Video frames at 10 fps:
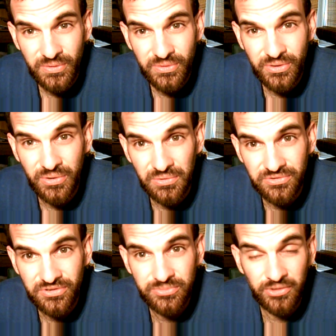shepherd
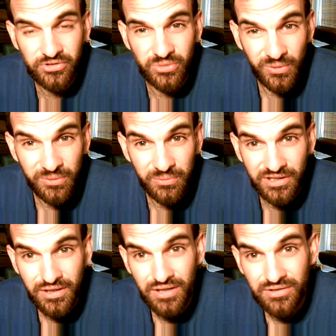codes,
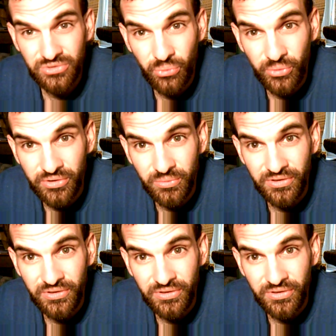especially when he went